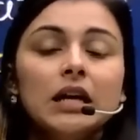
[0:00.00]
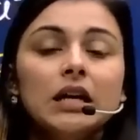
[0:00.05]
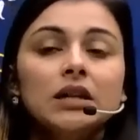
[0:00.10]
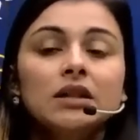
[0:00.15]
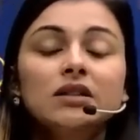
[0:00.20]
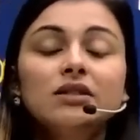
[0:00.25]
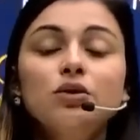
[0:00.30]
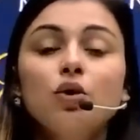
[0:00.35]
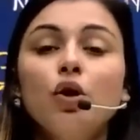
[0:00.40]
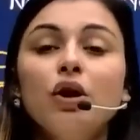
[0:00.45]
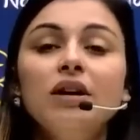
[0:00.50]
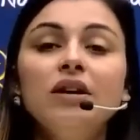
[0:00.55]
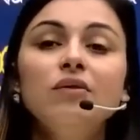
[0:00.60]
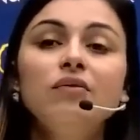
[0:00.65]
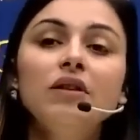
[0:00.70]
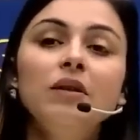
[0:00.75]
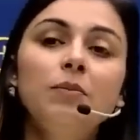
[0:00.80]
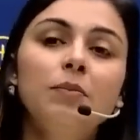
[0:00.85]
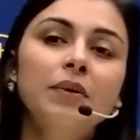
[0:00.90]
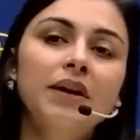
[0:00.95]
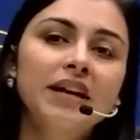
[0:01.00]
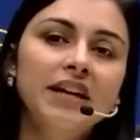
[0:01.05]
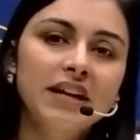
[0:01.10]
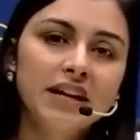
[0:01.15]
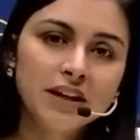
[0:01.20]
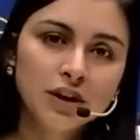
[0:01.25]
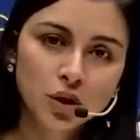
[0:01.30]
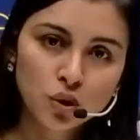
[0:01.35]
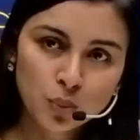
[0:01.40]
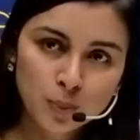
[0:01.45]
the solid will break
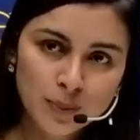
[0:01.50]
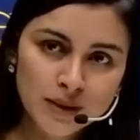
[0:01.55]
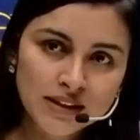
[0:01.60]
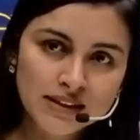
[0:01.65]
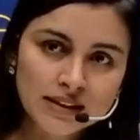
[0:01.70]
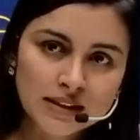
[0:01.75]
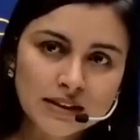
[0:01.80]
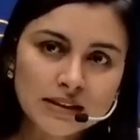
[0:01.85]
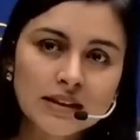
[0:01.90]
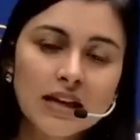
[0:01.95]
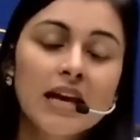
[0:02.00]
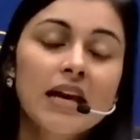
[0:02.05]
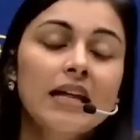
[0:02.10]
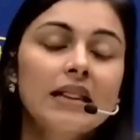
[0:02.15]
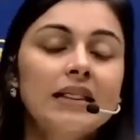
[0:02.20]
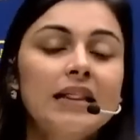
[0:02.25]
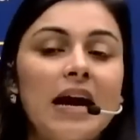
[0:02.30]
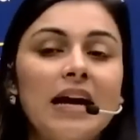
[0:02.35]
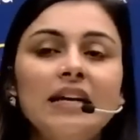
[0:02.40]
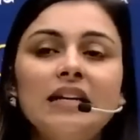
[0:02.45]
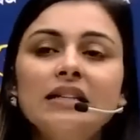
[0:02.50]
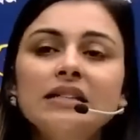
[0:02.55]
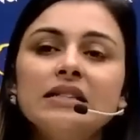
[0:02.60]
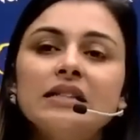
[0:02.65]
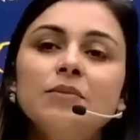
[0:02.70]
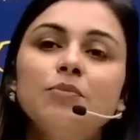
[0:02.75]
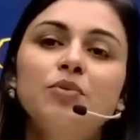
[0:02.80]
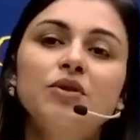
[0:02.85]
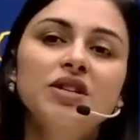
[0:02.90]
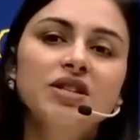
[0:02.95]
into pieces. That is
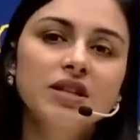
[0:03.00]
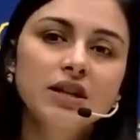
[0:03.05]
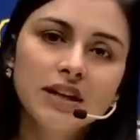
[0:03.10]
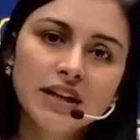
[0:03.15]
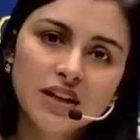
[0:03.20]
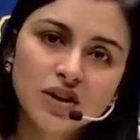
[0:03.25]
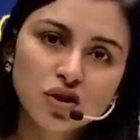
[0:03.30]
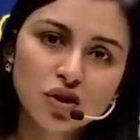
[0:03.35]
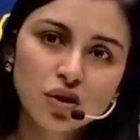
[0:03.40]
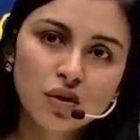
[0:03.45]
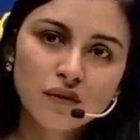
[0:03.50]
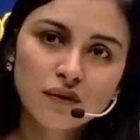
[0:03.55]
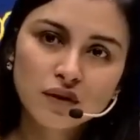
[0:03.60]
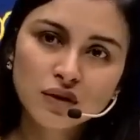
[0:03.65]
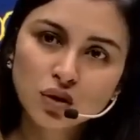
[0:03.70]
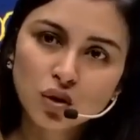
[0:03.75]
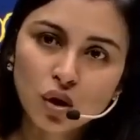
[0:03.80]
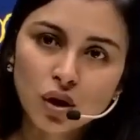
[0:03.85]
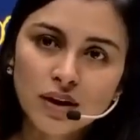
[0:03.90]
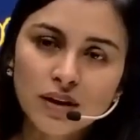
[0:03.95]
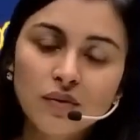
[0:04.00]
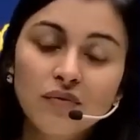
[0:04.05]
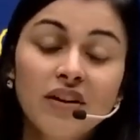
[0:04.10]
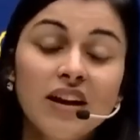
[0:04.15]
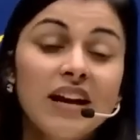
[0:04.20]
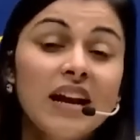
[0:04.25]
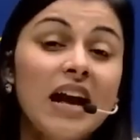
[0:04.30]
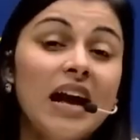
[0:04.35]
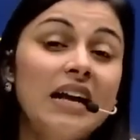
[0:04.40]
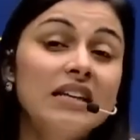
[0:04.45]
the brittle nature of a solid.
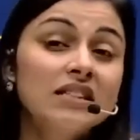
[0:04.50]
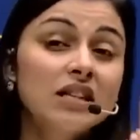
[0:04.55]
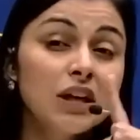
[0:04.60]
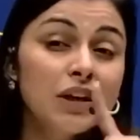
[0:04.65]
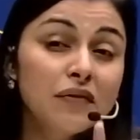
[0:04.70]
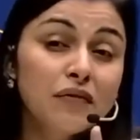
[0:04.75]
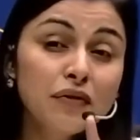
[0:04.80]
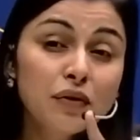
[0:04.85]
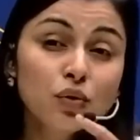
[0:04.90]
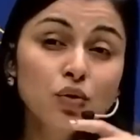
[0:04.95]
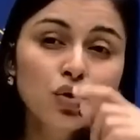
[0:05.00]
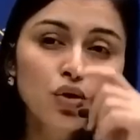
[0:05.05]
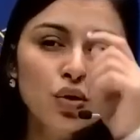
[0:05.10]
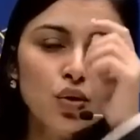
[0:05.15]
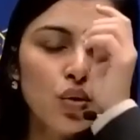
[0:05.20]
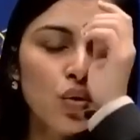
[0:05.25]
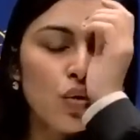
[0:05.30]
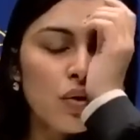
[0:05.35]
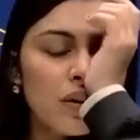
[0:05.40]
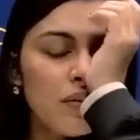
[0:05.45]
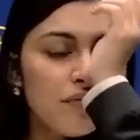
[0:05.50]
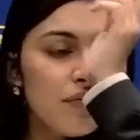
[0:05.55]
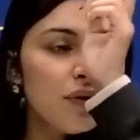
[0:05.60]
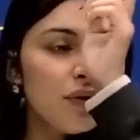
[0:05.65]
Whereas if you throw a